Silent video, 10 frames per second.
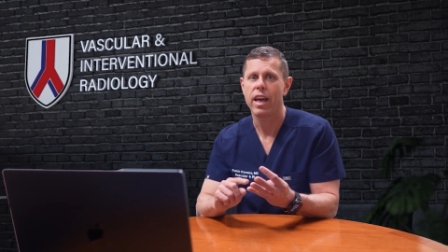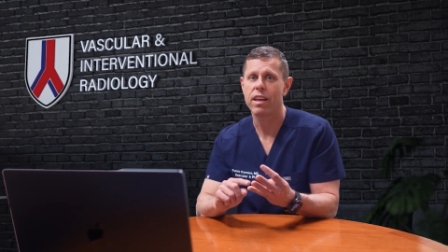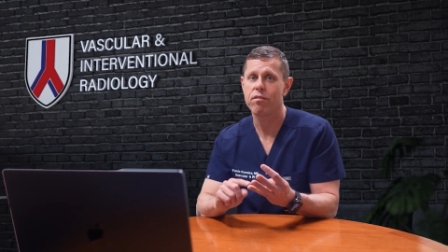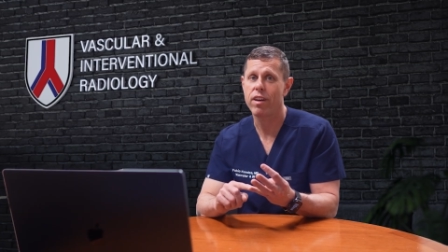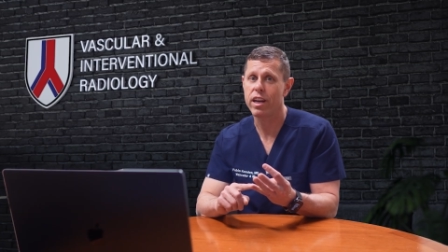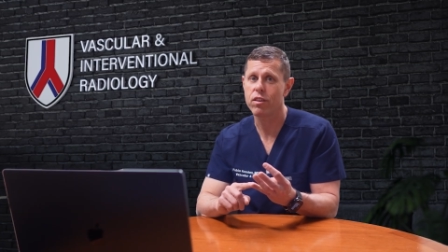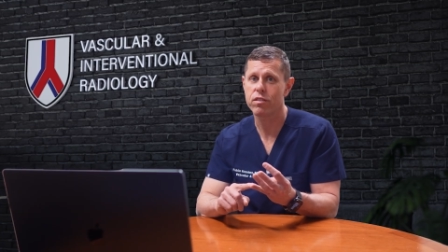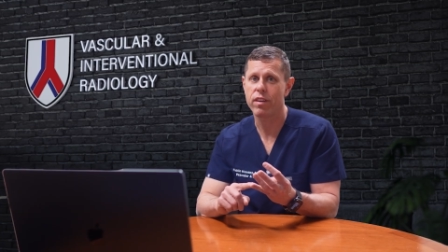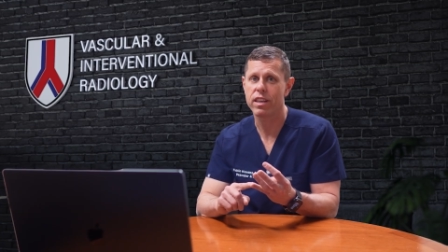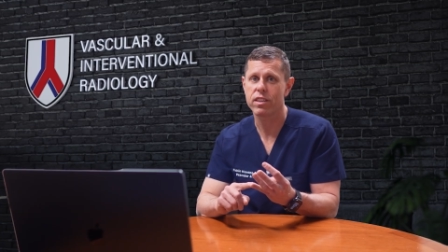And varicose
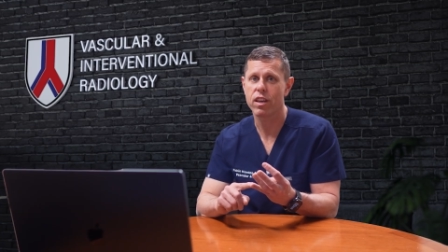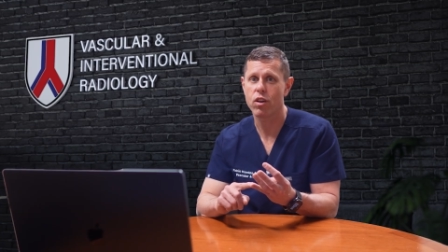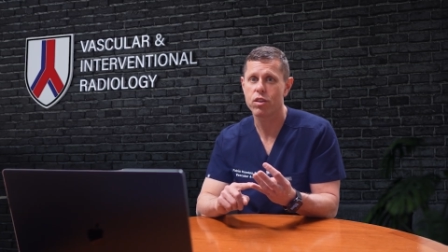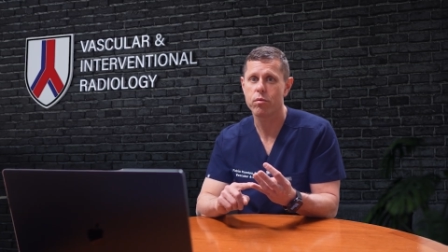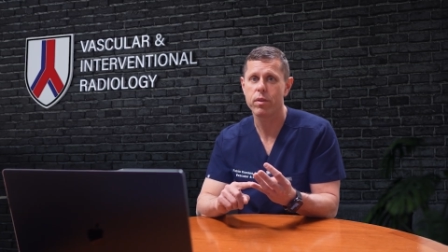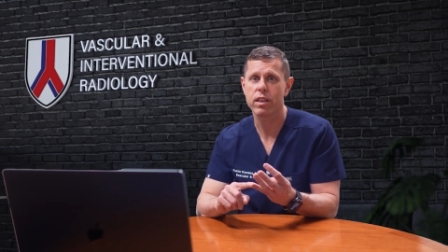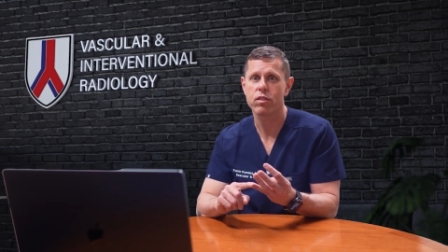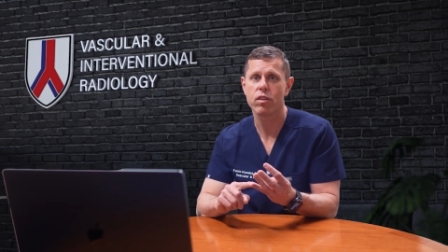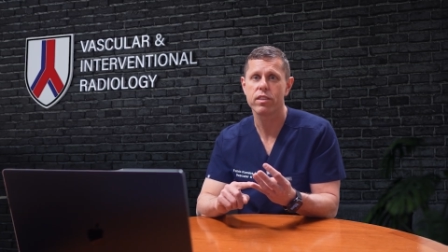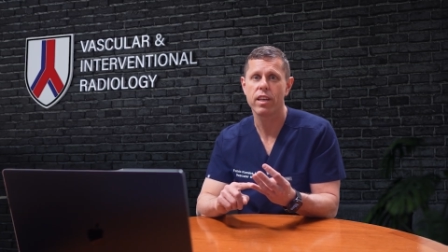veins can also be
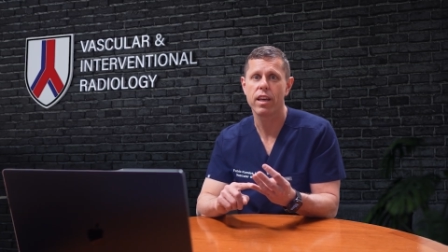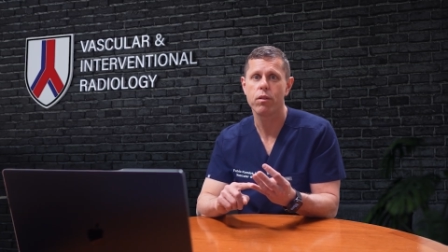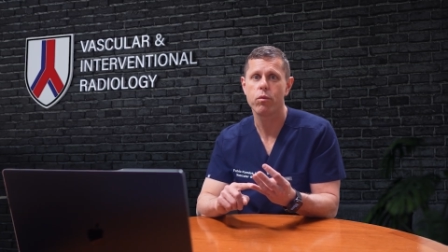associated